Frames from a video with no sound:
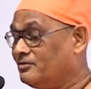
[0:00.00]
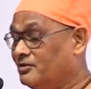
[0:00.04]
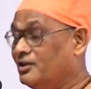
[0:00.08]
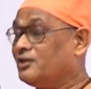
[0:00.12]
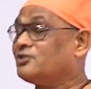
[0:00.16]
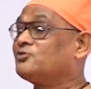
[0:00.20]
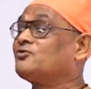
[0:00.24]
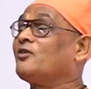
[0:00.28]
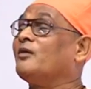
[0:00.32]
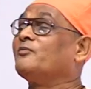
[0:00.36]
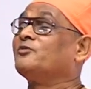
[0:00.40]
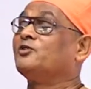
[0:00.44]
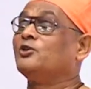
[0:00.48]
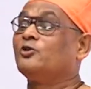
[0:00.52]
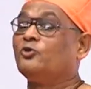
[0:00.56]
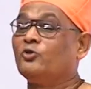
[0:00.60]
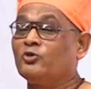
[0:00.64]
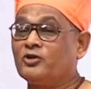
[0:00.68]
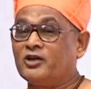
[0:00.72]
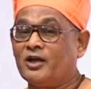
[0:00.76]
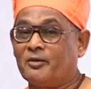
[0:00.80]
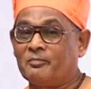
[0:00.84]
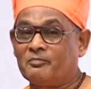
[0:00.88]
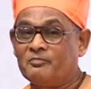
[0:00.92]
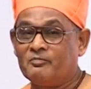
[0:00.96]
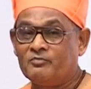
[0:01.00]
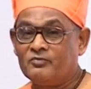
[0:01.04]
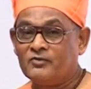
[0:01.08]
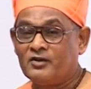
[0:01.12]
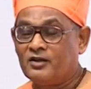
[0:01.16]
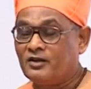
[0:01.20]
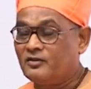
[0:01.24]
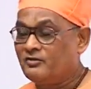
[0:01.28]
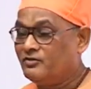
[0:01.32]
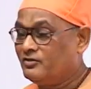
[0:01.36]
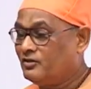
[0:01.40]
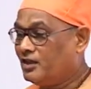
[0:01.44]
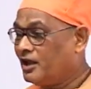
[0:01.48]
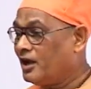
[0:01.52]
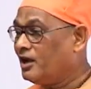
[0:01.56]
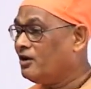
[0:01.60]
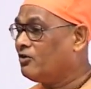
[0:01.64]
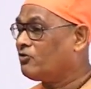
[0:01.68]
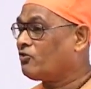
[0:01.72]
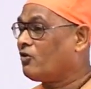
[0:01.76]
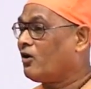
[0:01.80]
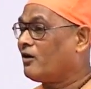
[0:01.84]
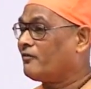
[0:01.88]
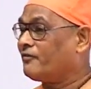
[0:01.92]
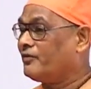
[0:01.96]
Then Swamiji looked up. Then
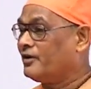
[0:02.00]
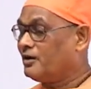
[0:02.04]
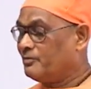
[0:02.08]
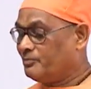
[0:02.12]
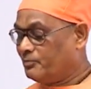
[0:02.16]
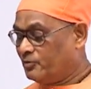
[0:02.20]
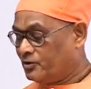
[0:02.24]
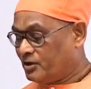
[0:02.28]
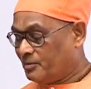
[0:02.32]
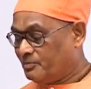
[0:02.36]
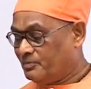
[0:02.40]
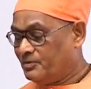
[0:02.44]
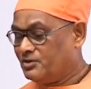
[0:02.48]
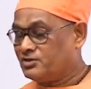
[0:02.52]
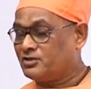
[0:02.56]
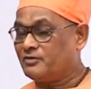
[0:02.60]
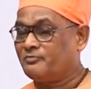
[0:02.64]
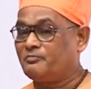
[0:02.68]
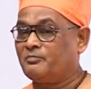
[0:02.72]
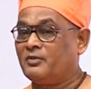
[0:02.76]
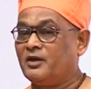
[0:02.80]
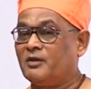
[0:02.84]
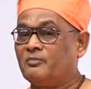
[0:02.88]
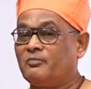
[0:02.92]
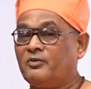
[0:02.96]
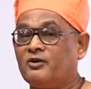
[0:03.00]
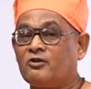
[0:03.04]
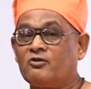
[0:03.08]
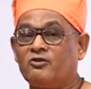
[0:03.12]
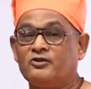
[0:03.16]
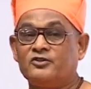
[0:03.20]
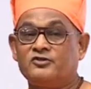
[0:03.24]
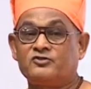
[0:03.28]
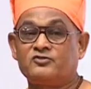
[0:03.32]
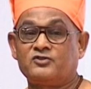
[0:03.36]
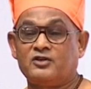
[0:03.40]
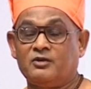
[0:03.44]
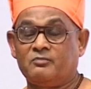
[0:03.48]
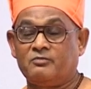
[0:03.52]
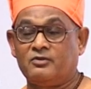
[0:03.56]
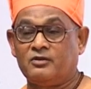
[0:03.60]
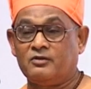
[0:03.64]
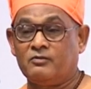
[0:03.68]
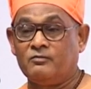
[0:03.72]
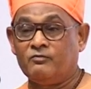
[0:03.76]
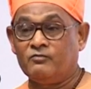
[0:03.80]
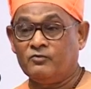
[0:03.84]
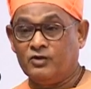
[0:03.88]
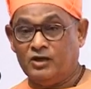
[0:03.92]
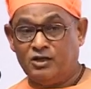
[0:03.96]
Rockefeller put a piece of paper on his table
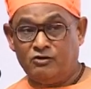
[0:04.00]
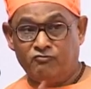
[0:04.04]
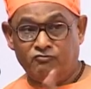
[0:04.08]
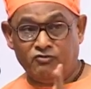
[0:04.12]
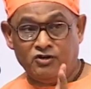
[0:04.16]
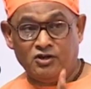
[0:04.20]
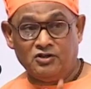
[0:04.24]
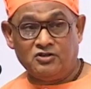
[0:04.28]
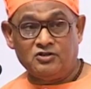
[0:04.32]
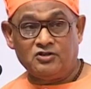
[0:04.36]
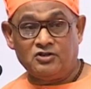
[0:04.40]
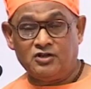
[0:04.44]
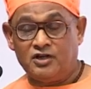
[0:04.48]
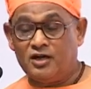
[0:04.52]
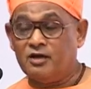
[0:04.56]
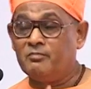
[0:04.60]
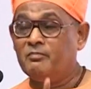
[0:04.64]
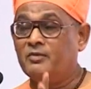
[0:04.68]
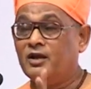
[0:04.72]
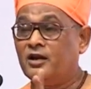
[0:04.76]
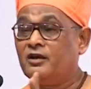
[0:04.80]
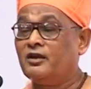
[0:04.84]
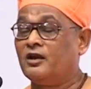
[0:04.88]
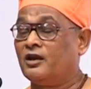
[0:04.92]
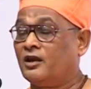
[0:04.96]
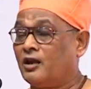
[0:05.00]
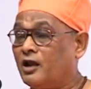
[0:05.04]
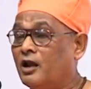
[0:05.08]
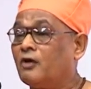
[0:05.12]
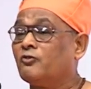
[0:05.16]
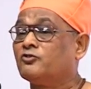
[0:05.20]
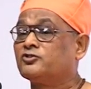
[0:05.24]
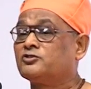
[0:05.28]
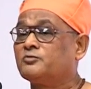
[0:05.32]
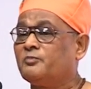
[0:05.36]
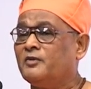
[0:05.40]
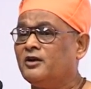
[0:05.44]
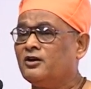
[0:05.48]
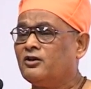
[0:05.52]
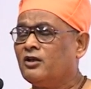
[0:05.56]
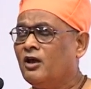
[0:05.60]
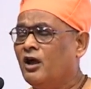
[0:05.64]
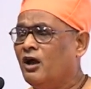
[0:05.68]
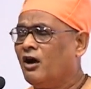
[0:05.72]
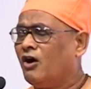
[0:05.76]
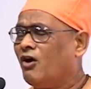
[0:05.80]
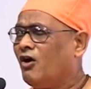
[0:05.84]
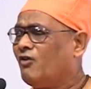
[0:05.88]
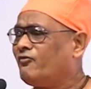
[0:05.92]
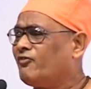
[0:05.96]
in which he had made an announcement
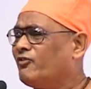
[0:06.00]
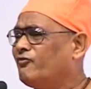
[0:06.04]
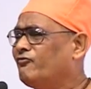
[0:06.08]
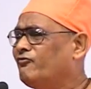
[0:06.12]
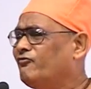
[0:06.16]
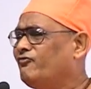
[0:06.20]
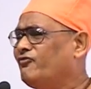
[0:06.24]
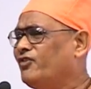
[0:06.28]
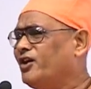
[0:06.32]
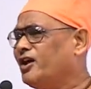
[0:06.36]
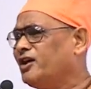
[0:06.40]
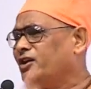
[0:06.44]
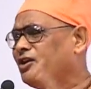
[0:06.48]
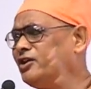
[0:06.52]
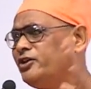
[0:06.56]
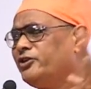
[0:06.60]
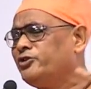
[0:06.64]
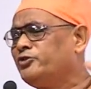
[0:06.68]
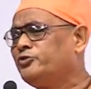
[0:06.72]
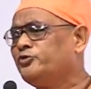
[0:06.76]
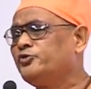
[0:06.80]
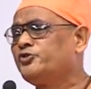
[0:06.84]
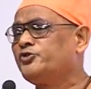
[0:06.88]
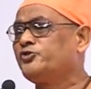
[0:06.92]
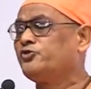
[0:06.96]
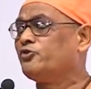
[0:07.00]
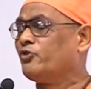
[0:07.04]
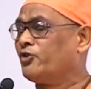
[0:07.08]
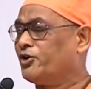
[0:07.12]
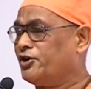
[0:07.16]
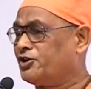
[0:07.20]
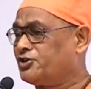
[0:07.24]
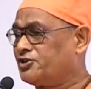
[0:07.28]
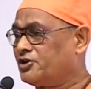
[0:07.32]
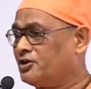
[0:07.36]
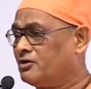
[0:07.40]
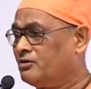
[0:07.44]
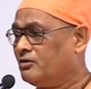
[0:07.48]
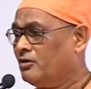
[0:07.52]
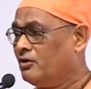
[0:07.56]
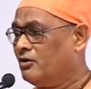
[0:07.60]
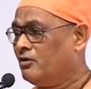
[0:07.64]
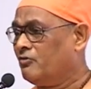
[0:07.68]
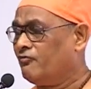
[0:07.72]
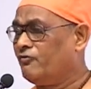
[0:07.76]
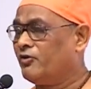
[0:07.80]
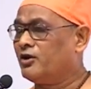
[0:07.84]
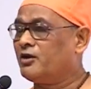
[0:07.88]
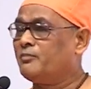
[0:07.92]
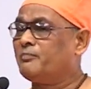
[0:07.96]
of a very huge donation
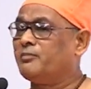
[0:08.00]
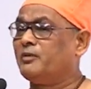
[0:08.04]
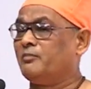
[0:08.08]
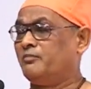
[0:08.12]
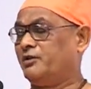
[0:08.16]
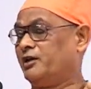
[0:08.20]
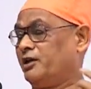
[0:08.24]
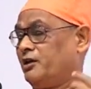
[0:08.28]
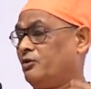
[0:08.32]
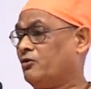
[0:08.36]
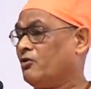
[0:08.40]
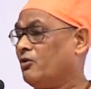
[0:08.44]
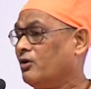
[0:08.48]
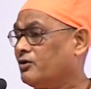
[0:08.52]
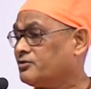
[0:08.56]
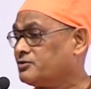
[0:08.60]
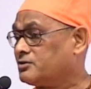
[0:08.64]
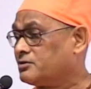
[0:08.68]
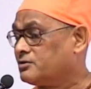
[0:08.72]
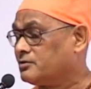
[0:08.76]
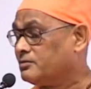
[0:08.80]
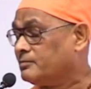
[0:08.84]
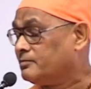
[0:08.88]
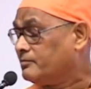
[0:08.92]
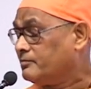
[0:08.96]
for a public cause.